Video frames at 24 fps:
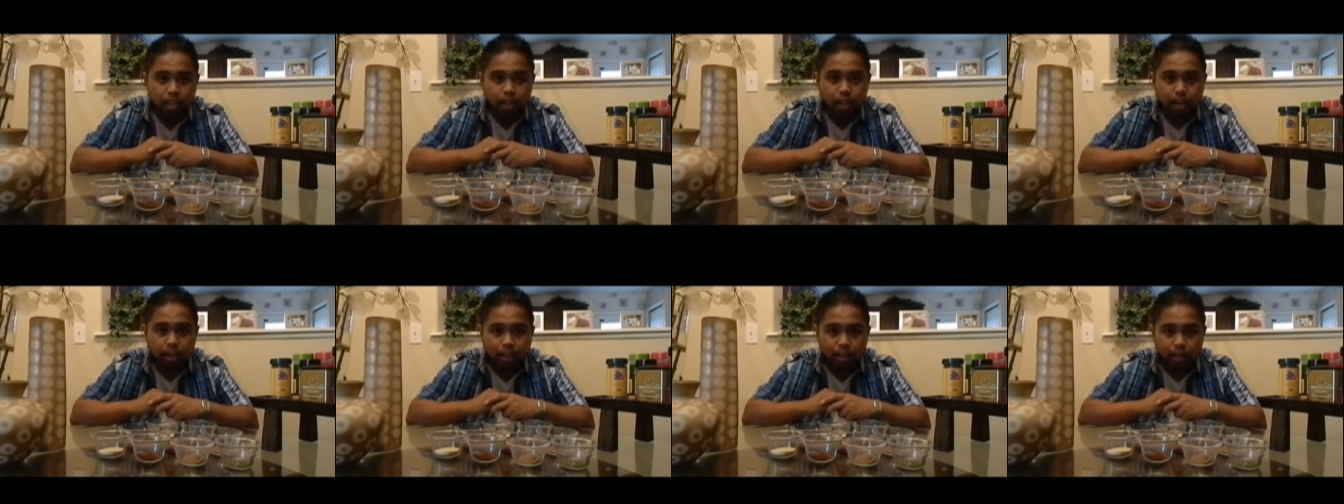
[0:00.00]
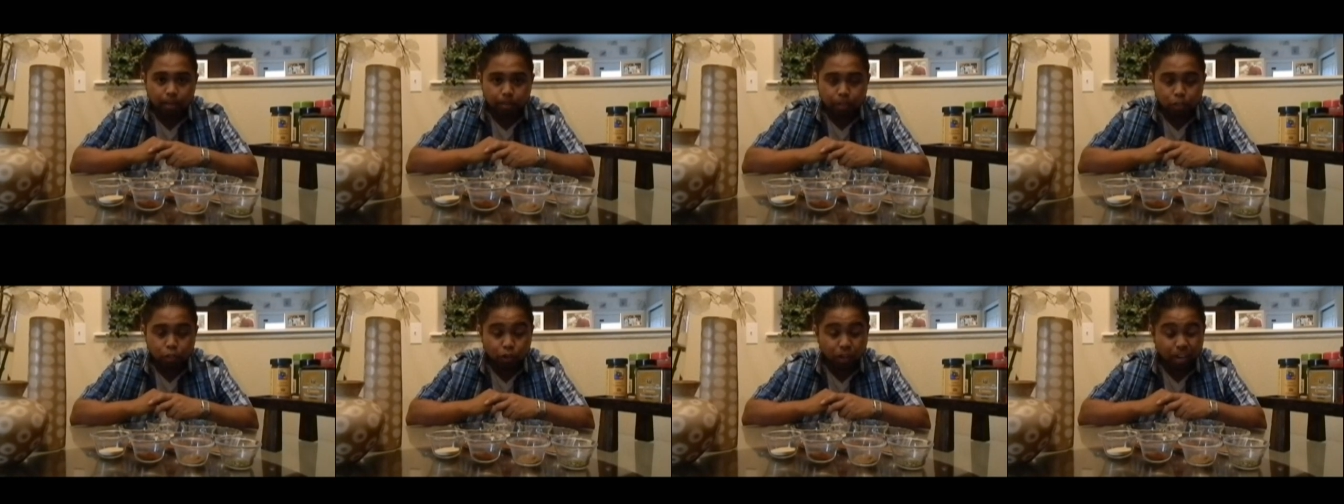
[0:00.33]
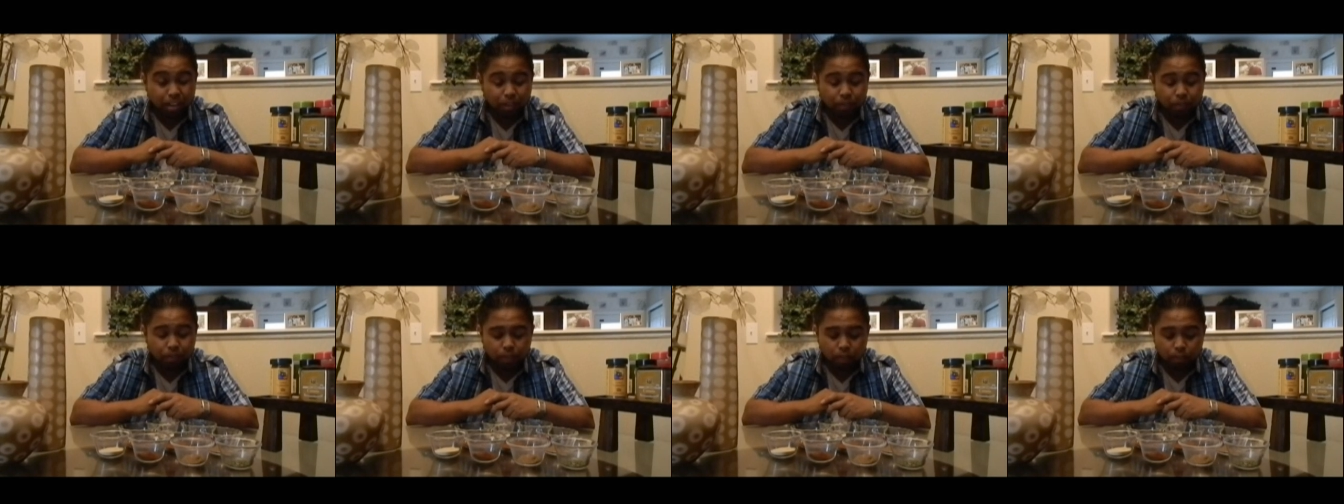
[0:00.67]
and try
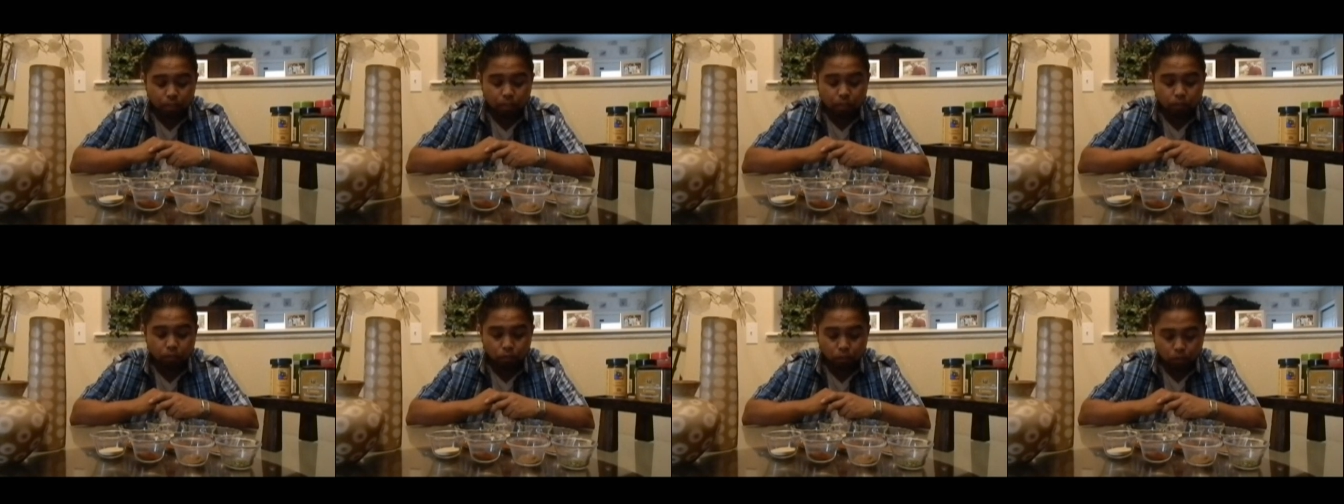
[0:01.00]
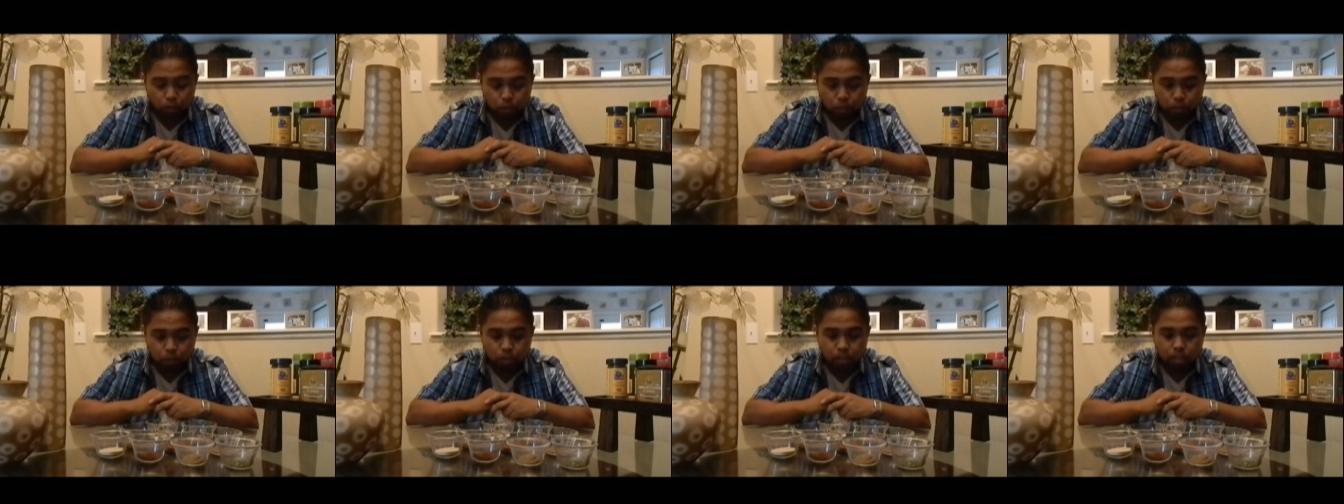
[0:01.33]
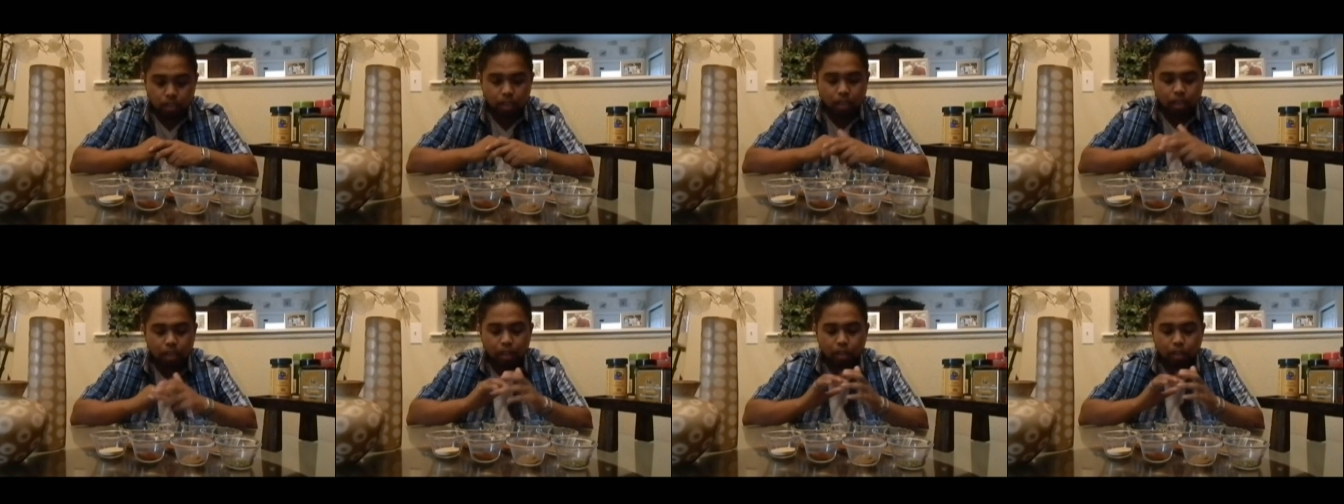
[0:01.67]
your favorite foods,